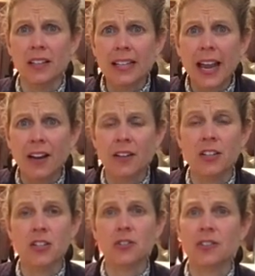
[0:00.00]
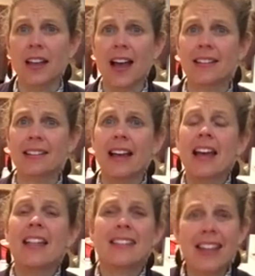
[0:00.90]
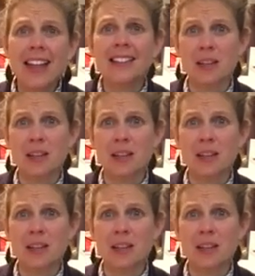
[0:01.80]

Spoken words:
carrot juice. Guys, that's